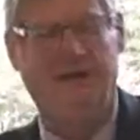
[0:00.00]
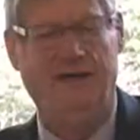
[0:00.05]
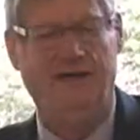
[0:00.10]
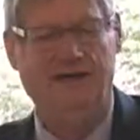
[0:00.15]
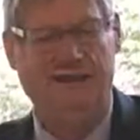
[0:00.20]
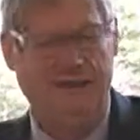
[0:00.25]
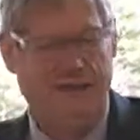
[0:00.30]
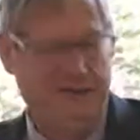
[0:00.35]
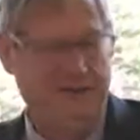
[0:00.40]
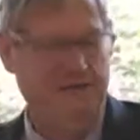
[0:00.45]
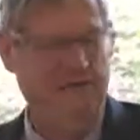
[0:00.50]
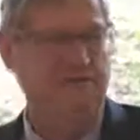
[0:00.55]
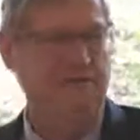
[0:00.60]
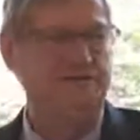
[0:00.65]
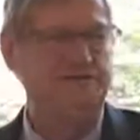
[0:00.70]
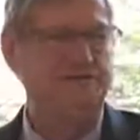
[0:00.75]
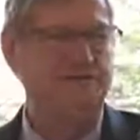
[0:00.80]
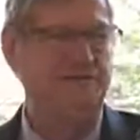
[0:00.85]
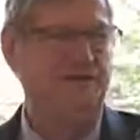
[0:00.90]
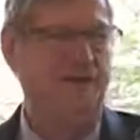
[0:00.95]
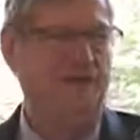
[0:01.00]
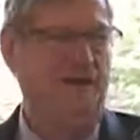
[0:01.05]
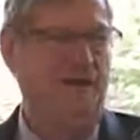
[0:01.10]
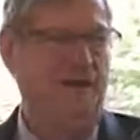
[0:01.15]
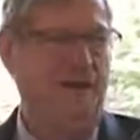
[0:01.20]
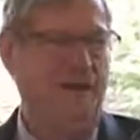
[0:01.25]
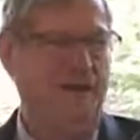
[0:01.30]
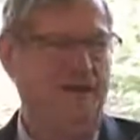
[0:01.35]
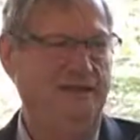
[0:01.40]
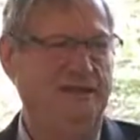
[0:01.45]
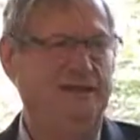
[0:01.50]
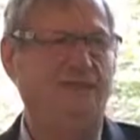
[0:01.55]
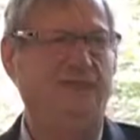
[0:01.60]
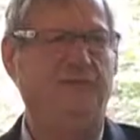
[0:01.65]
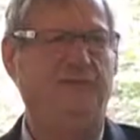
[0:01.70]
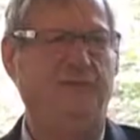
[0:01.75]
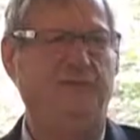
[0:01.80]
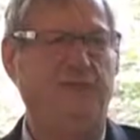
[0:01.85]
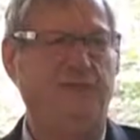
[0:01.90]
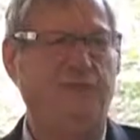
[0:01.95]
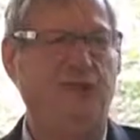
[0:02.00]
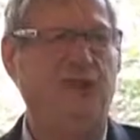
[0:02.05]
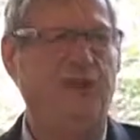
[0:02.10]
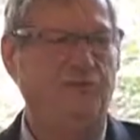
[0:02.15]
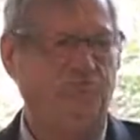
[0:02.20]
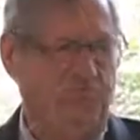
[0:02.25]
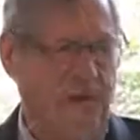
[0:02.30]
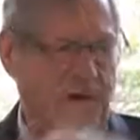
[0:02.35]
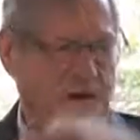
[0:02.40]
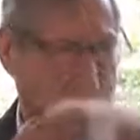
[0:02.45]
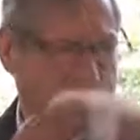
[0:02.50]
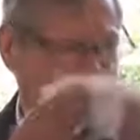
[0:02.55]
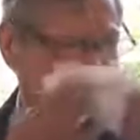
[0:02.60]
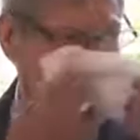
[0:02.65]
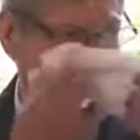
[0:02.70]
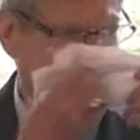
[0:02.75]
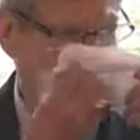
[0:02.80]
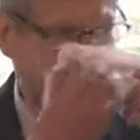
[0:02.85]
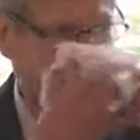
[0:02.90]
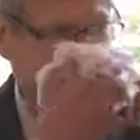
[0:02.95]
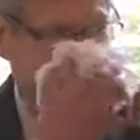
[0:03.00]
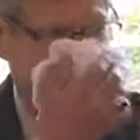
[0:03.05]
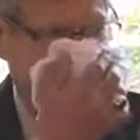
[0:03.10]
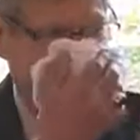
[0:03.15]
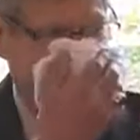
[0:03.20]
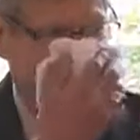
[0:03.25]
natives live below the poverty line.